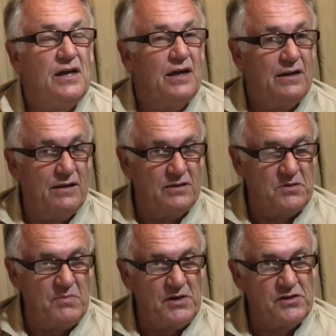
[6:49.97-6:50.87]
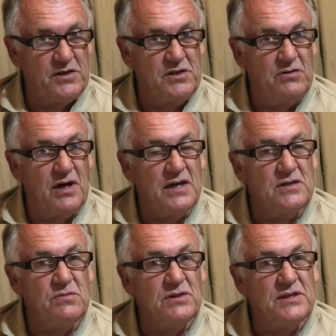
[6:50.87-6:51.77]
And those pictures you guys
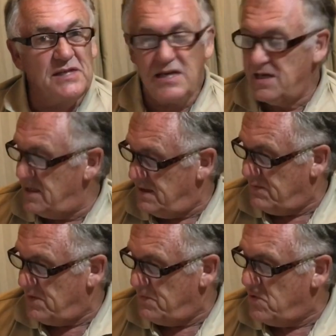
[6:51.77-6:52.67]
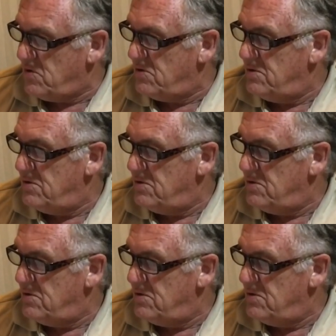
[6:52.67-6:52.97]
will see in my book